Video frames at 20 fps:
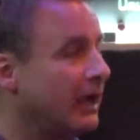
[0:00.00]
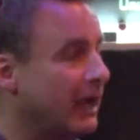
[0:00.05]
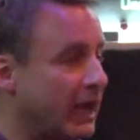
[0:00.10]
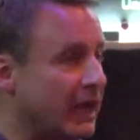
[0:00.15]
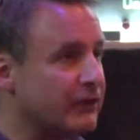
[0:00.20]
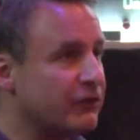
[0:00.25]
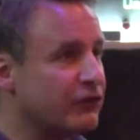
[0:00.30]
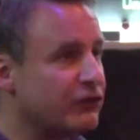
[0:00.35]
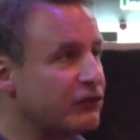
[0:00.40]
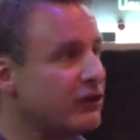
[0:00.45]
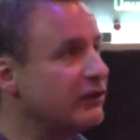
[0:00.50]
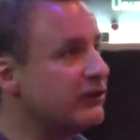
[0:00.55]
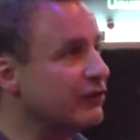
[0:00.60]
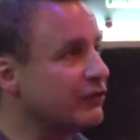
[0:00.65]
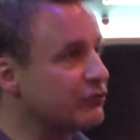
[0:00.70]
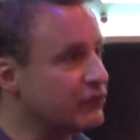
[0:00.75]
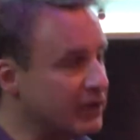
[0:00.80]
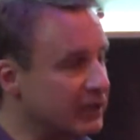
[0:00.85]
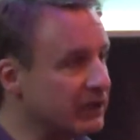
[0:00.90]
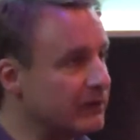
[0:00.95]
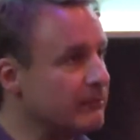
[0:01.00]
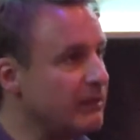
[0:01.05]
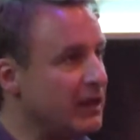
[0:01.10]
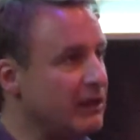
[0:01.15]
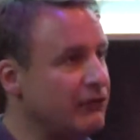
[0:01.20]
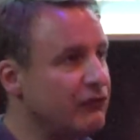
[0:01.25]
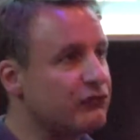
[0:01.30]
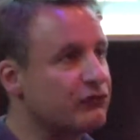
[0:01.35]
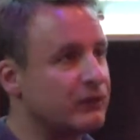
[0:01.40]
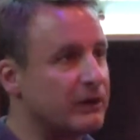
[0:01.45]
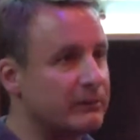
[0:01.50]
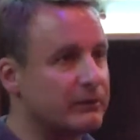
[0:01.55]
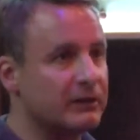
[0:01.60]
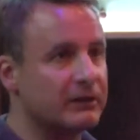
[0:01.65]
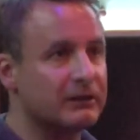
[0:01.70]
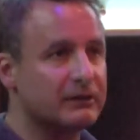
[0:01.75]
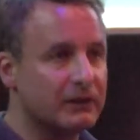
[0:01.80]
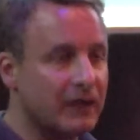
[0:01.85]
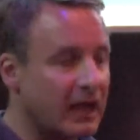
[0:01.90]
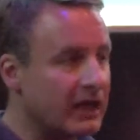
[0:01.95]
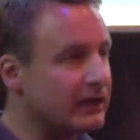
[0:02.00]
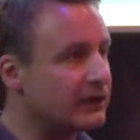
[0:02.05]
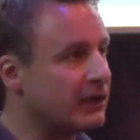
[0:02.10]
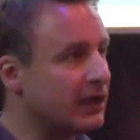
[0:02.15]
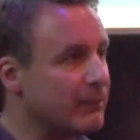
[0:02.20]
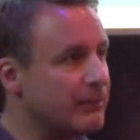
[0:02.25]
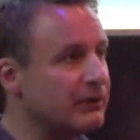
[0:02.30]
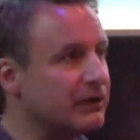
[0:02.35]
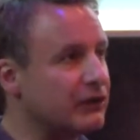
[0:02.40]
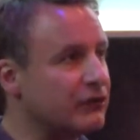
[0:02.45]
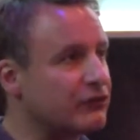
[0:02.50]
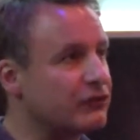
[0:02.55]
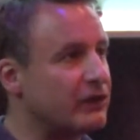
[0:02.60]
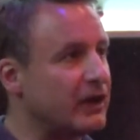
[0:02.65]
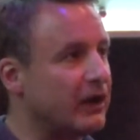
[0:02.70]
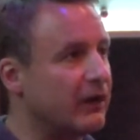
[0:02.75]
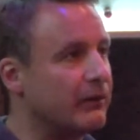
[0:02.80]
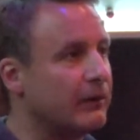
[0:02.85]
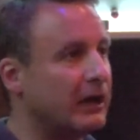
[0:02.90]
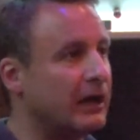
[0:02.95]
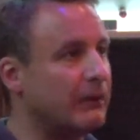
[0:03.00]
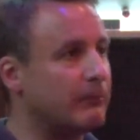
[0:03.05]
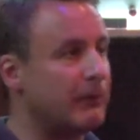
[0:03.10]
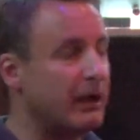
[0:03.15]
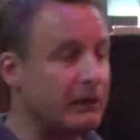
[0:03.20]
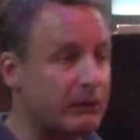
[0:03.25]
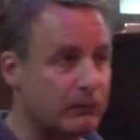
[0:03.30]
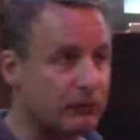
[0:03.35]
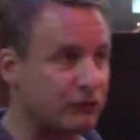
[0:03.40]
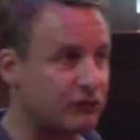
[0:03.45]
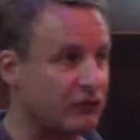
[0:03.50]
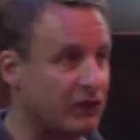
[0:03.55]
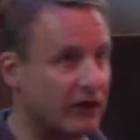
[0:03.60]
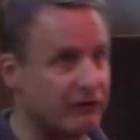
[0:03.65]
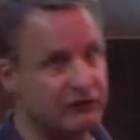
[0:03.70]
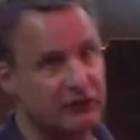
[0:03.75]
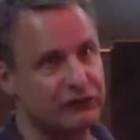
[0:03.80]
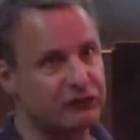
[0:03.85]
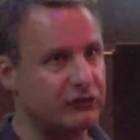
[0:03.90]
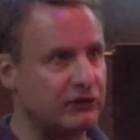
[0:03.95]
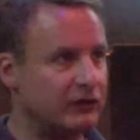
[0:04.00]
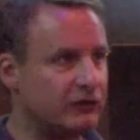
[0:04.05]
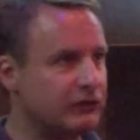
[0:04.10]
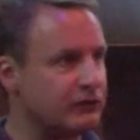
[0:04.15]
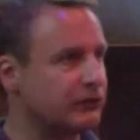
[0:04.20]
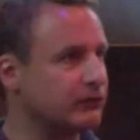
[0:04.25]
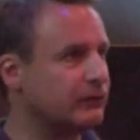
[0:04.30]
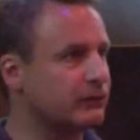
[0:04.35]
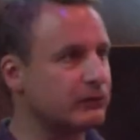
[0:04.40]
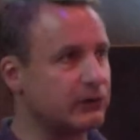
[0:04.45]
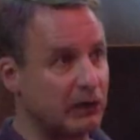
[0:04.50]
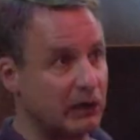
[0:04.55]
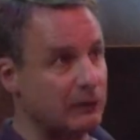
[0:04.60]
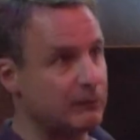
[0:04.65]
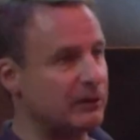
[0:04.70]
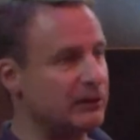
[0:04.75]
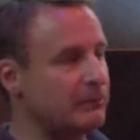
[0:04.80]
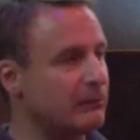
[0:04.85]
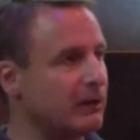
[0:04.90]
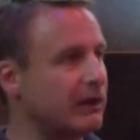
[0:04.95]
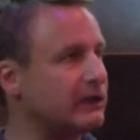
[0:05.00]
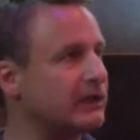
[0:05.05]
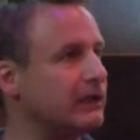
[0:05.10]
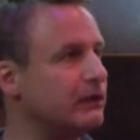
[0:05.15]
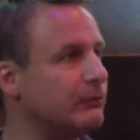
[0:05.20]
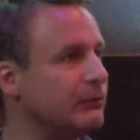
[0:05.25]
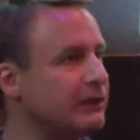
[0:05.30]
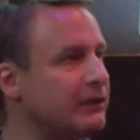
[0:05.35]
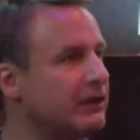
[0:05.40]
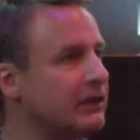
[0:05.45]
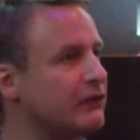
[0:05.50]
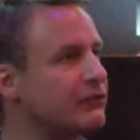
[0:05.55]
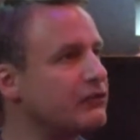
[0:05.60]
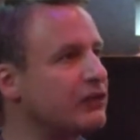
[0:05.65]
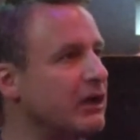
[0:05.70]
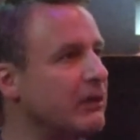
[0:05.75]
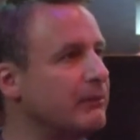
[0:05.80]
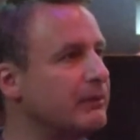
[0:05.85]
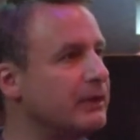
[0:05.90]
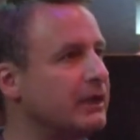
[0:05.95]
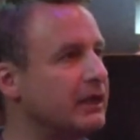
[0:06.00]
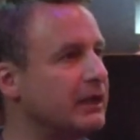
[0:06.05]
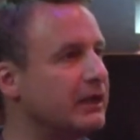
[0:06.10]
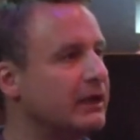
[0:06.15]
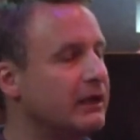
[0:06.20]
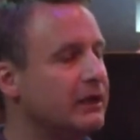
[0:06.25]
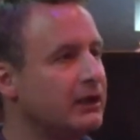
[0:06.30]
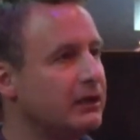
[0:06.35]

And this idea is getting mainstream in a lot of companies now. Microsoft has an internal carbon market within its company.